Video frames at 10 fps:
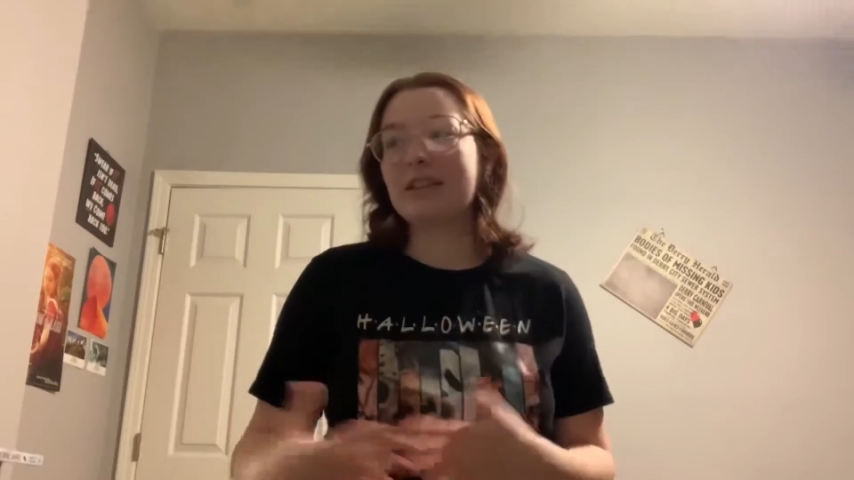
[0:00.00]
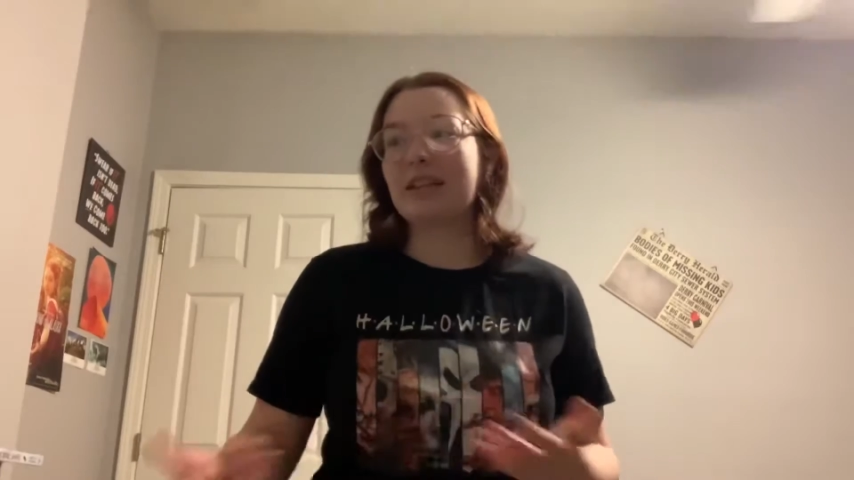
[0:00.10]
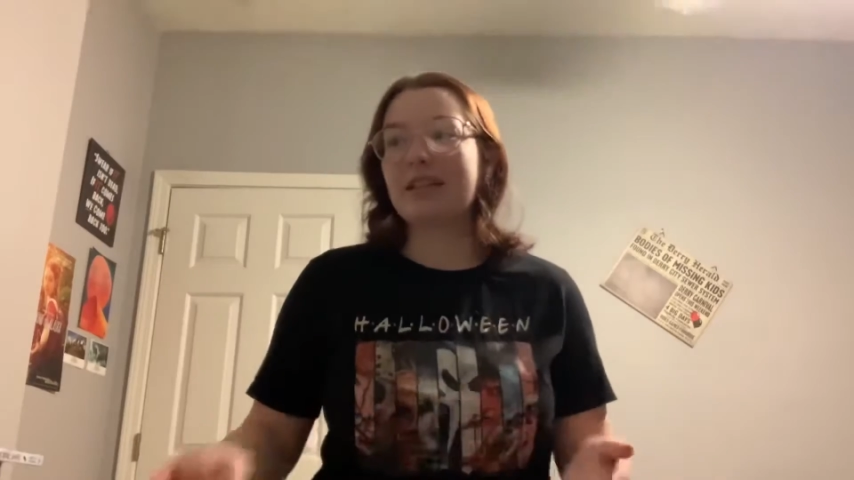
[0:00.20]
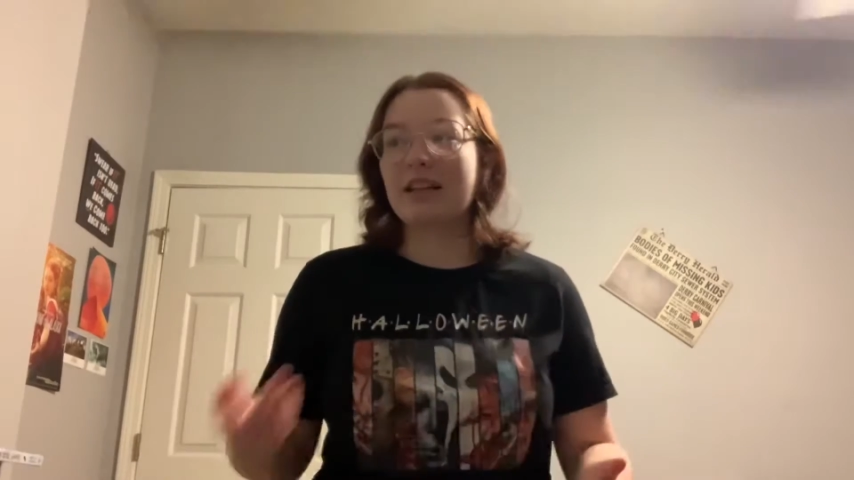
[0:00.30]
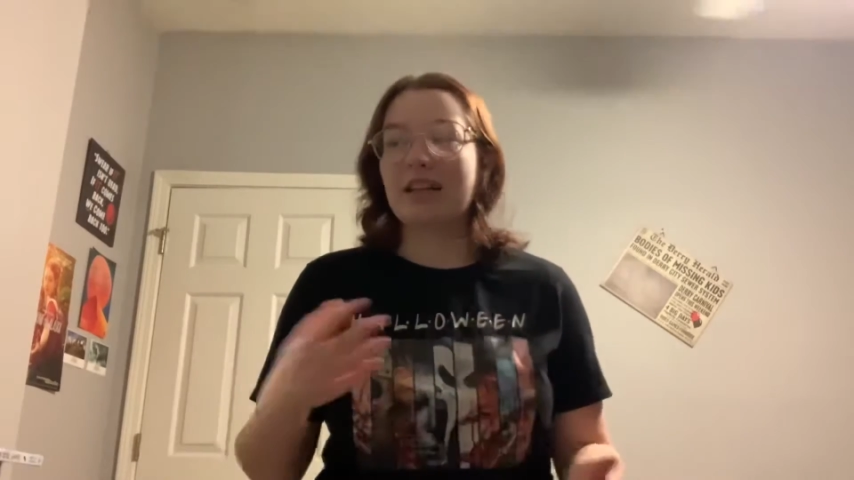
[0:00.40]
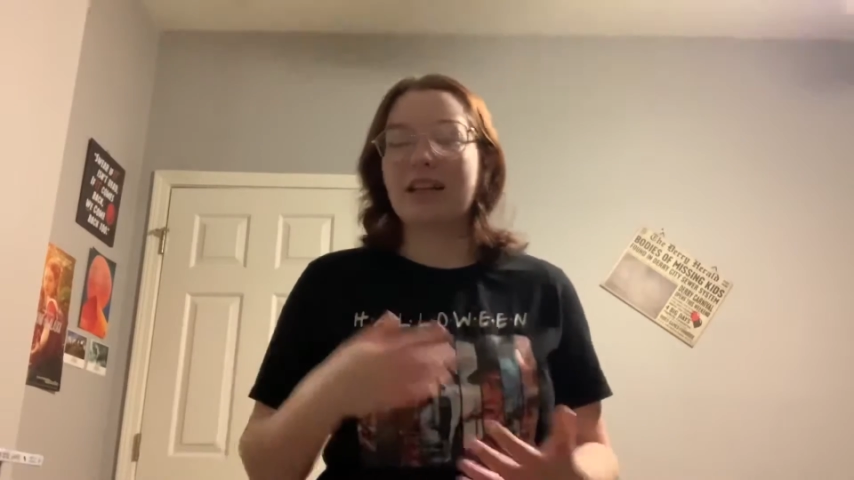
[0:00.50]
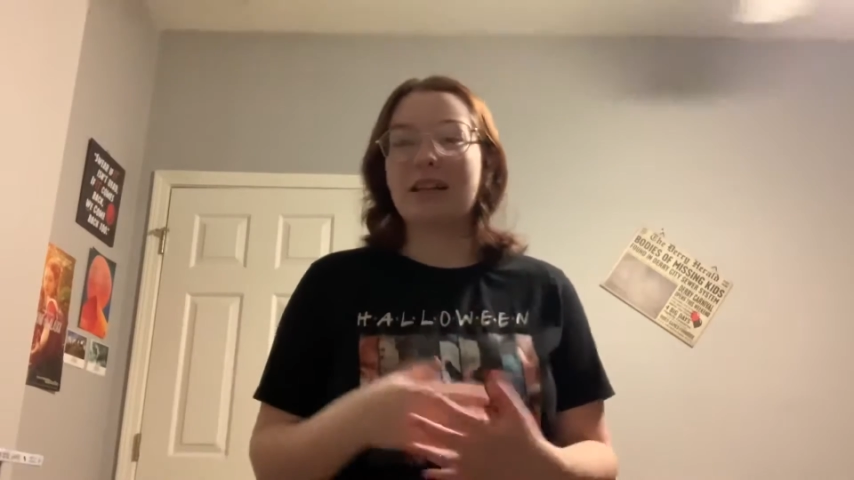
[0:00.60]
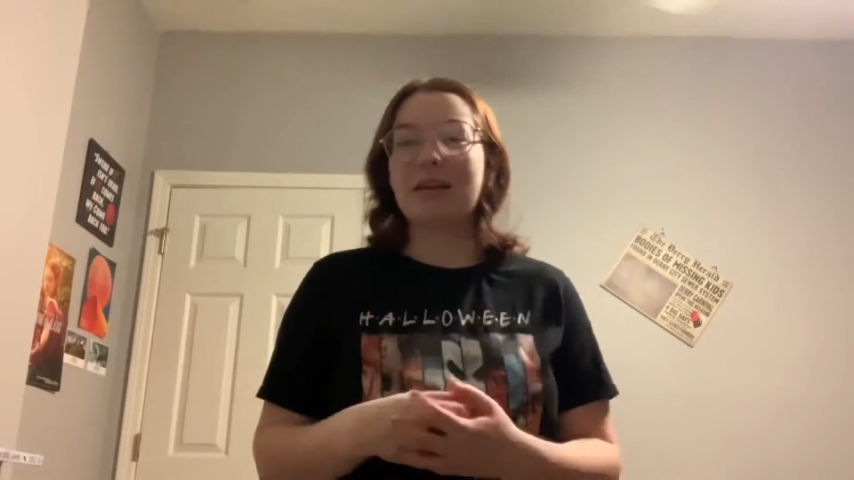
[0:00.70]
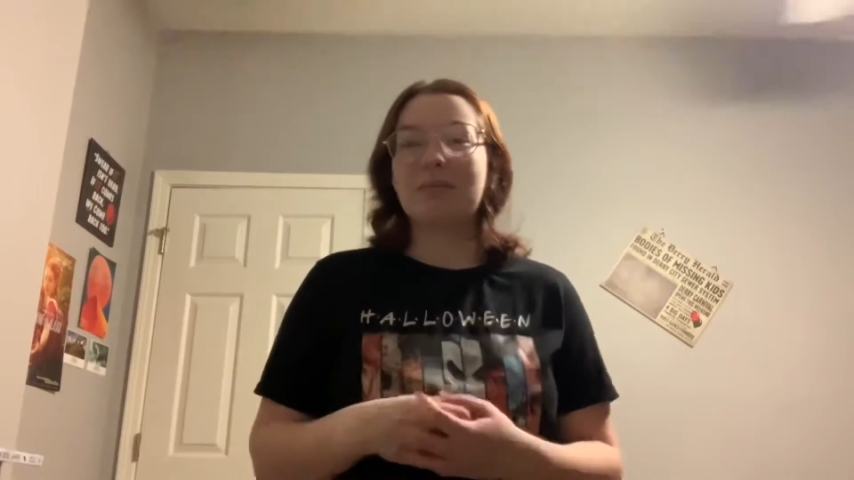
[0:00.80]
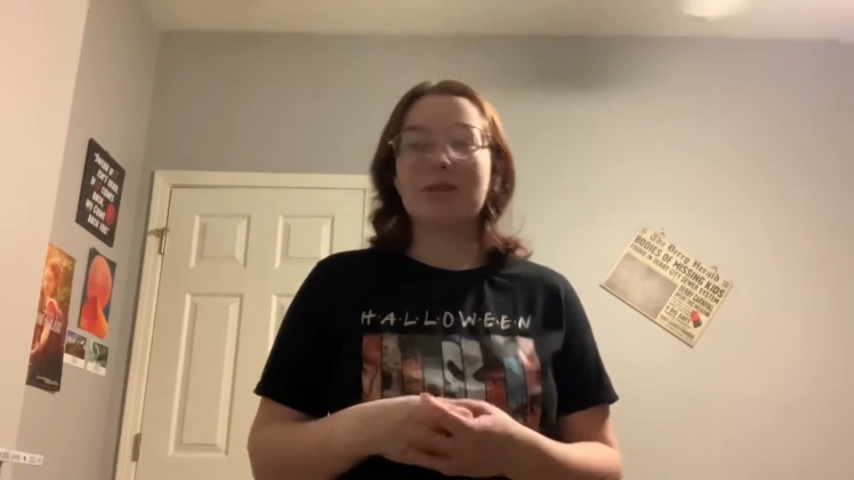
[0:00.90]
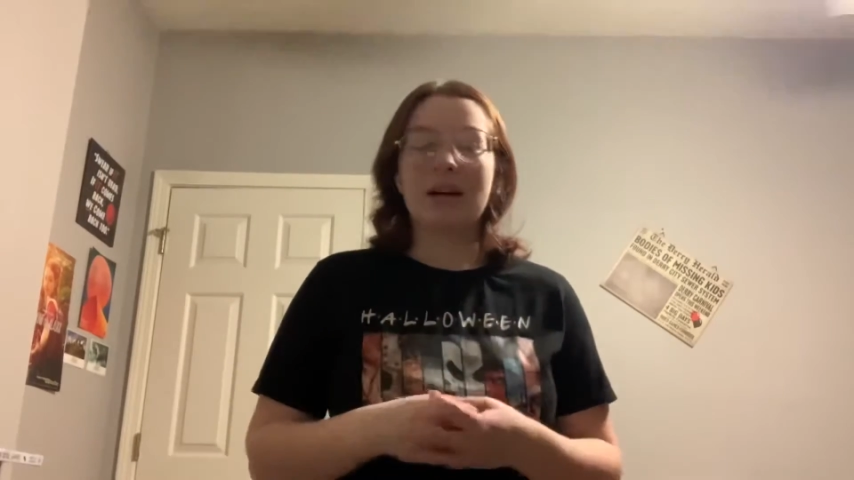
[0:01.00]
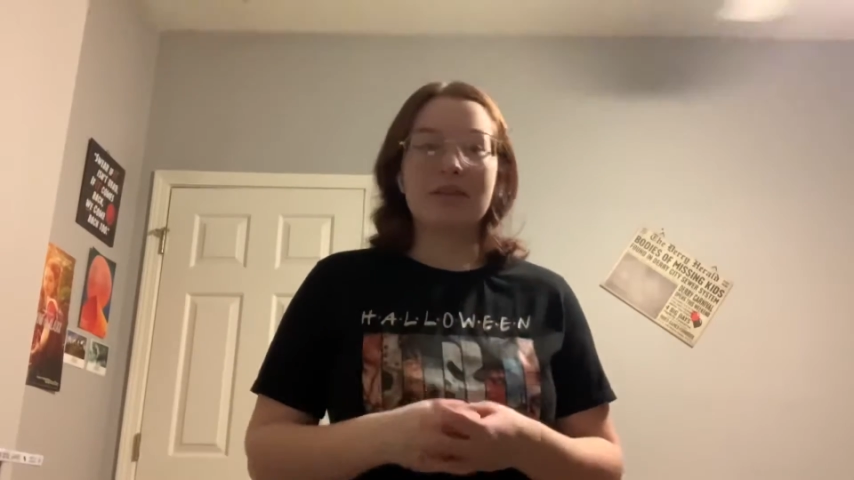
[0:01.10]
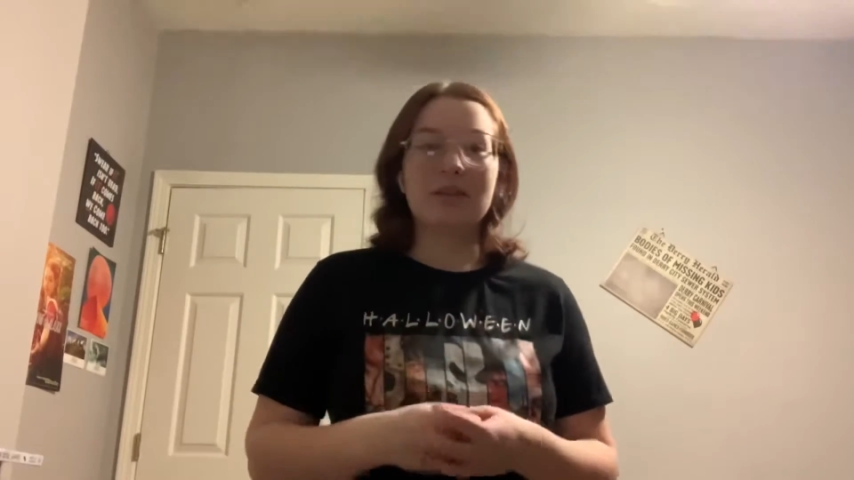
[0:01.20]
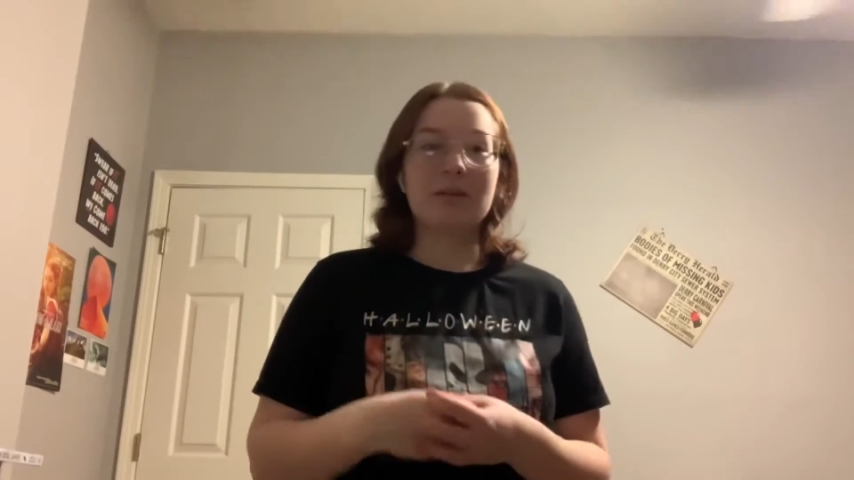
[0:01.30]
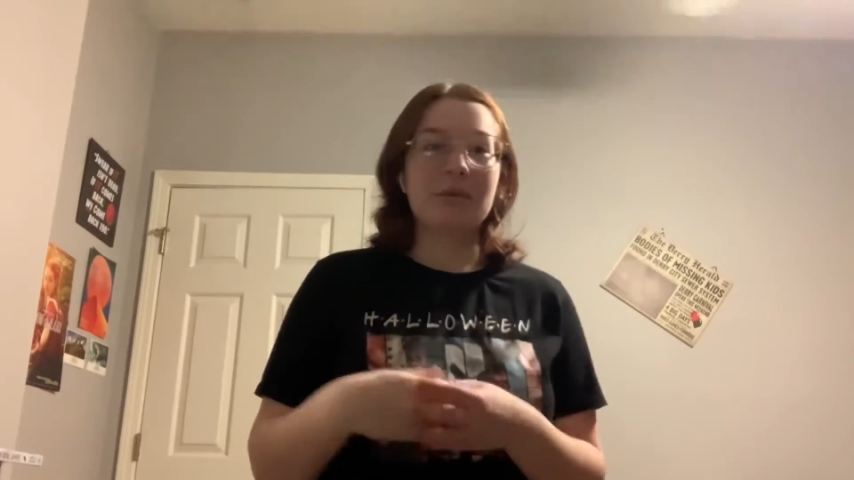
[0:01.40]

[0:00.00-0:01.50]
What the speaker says: things I can't keep forever.